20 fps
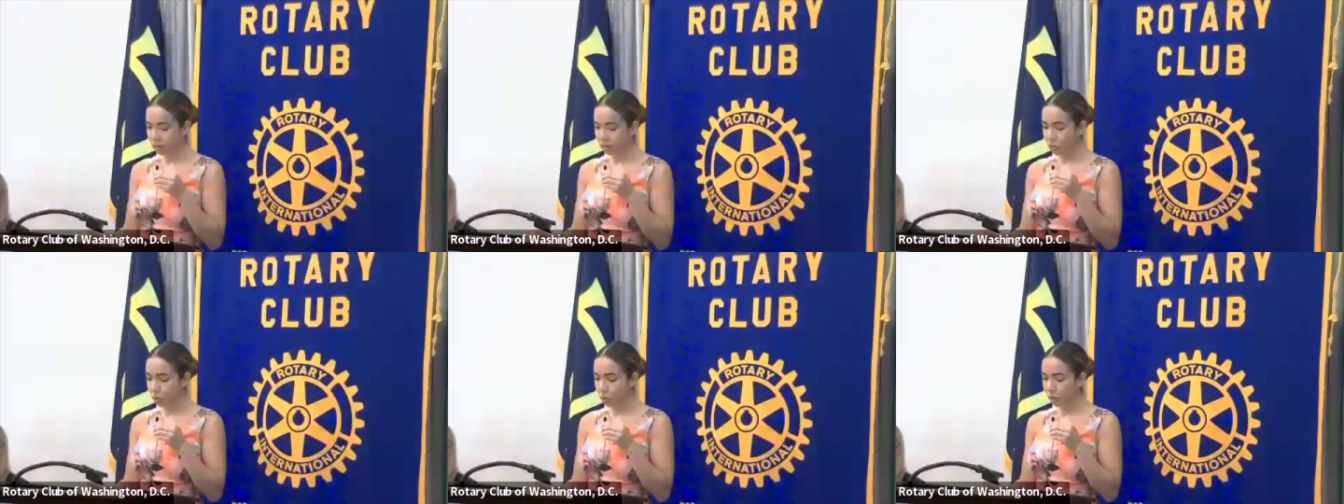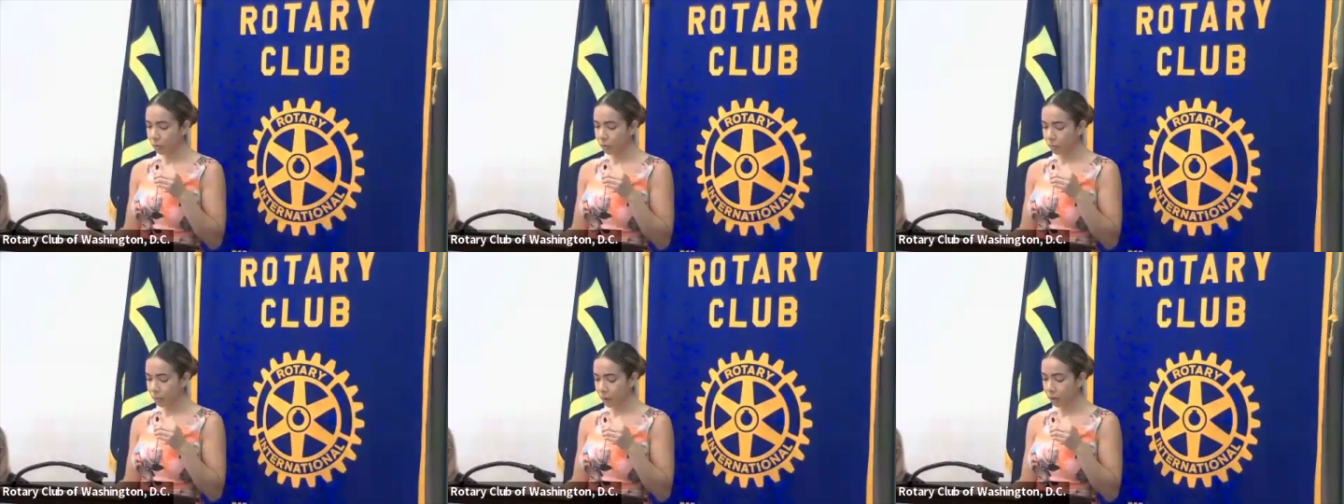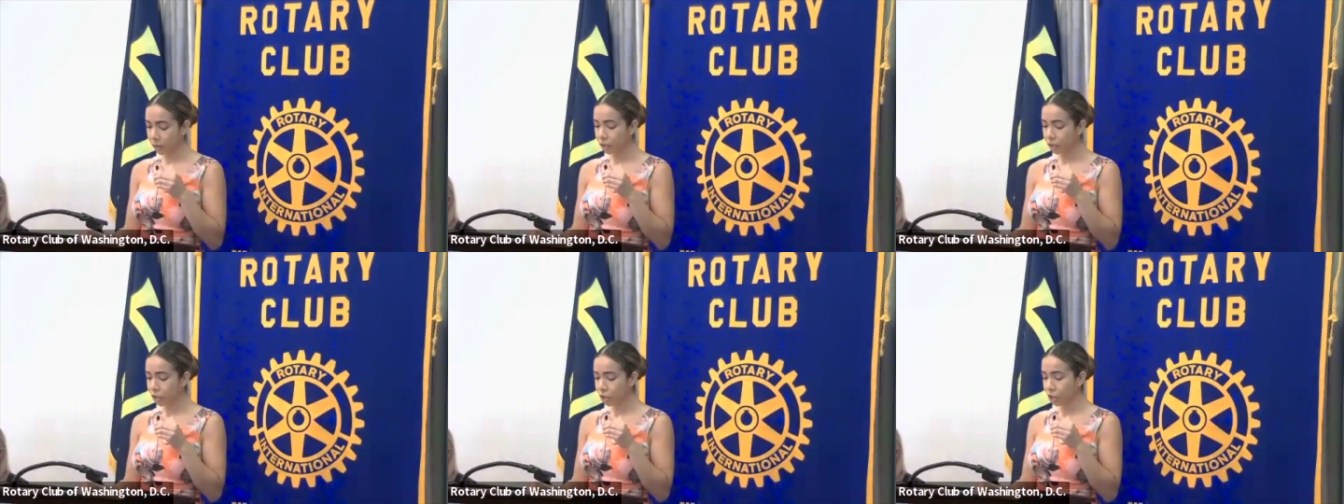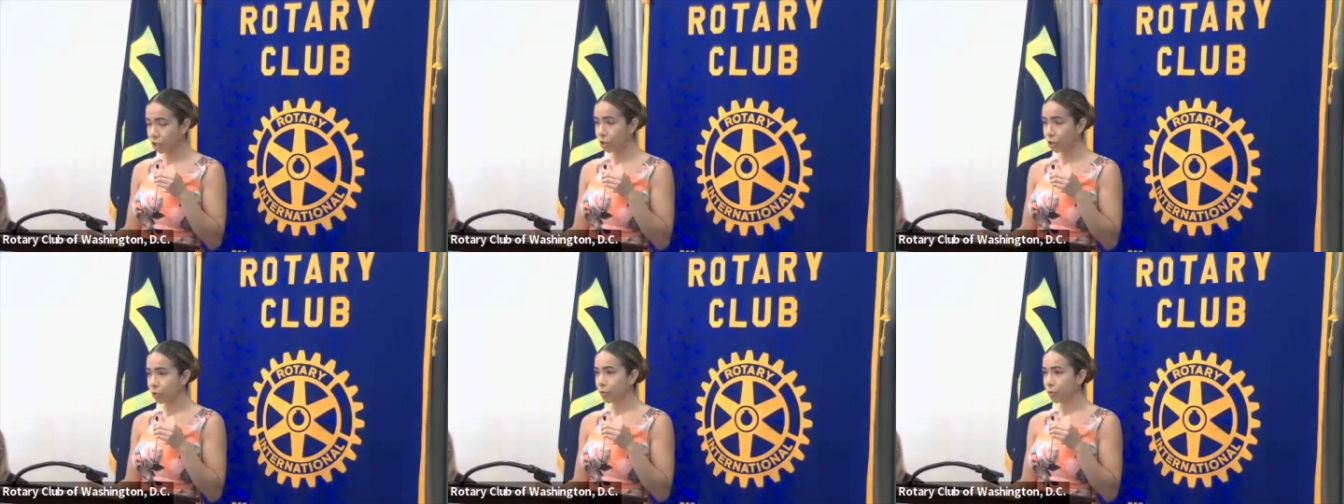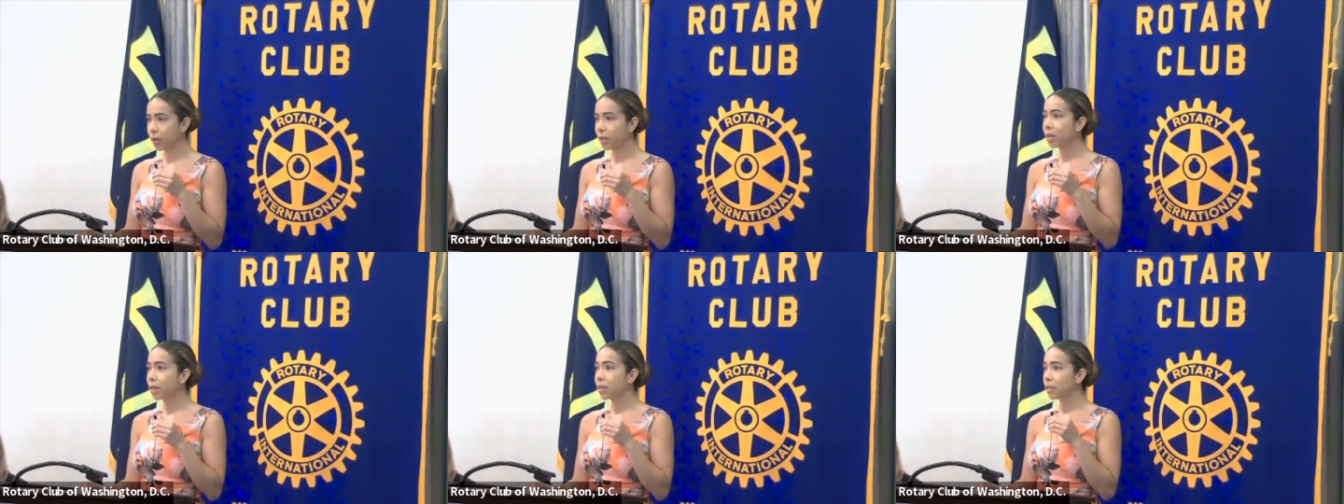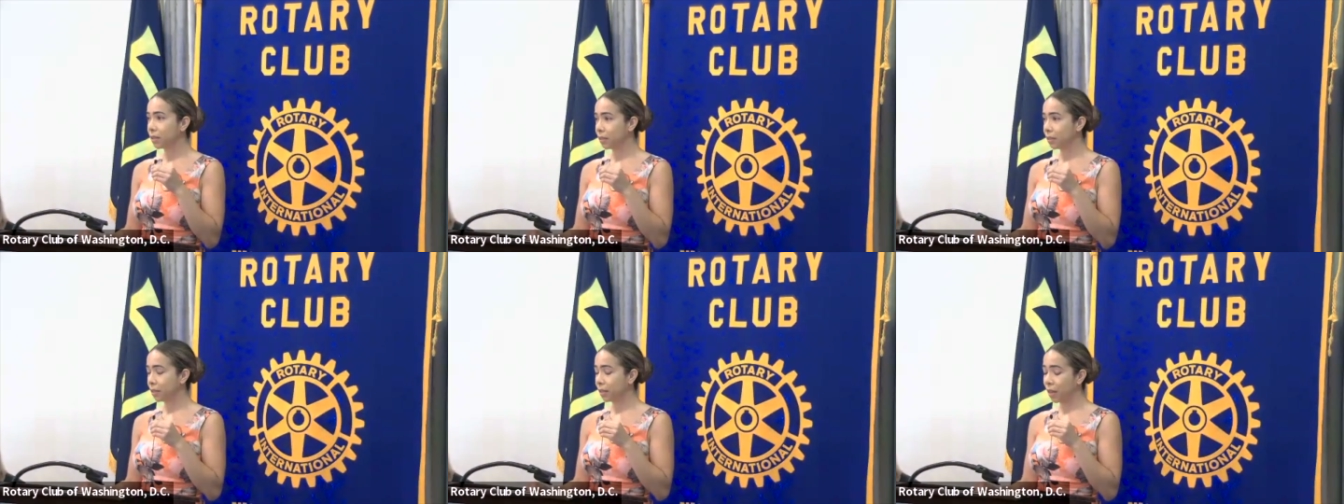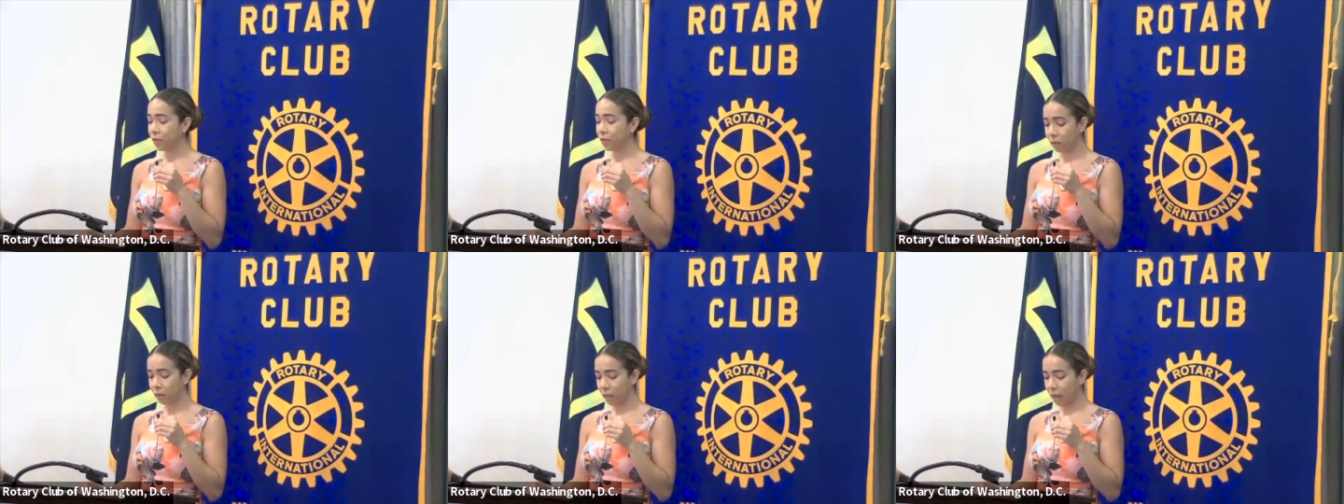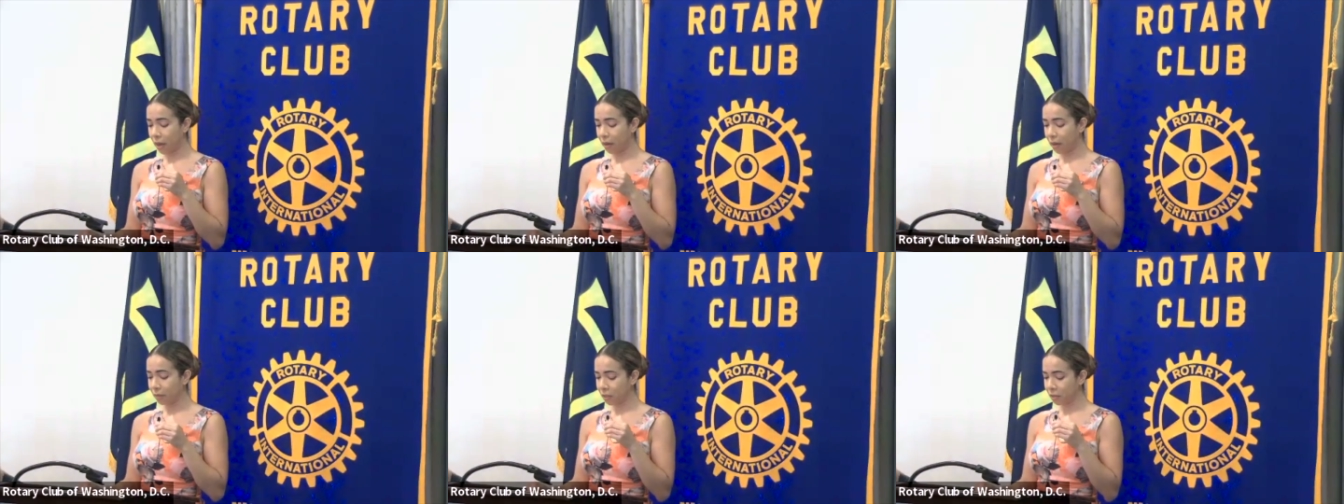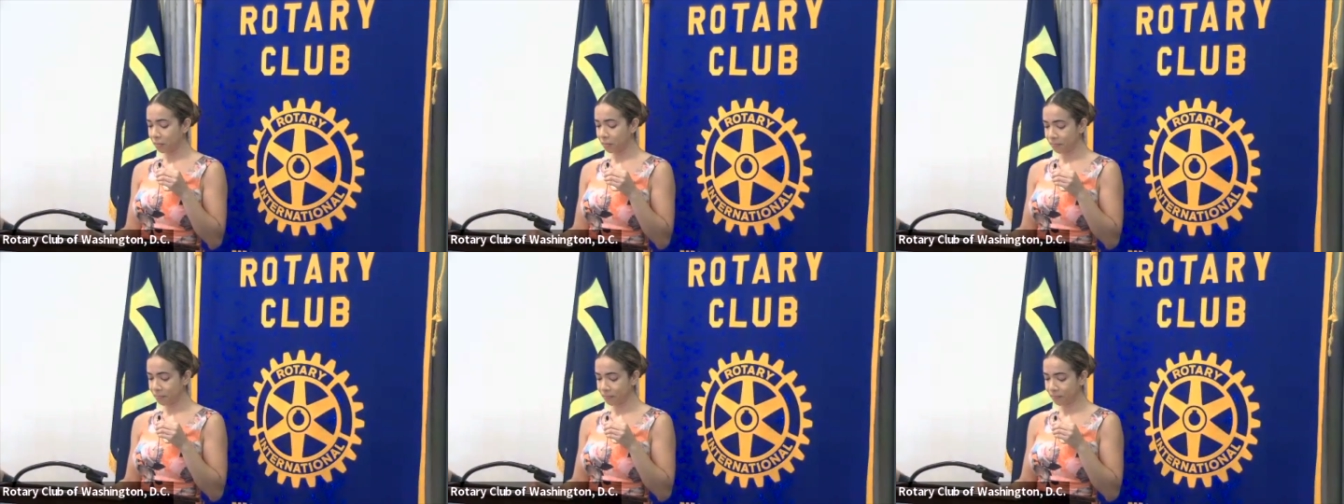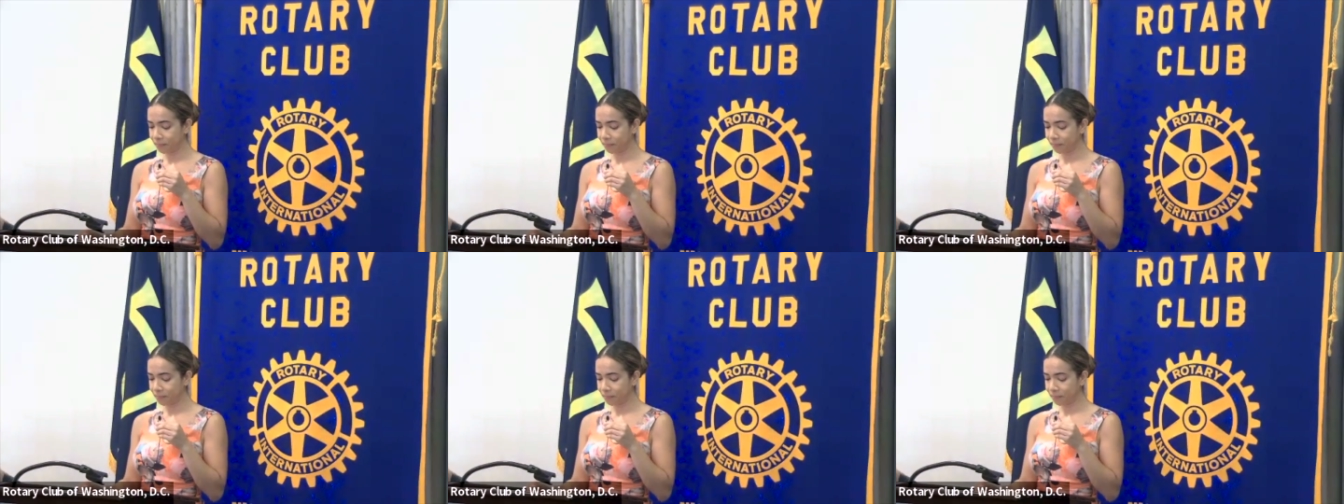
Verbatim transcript: you are prepared to do to save our lives.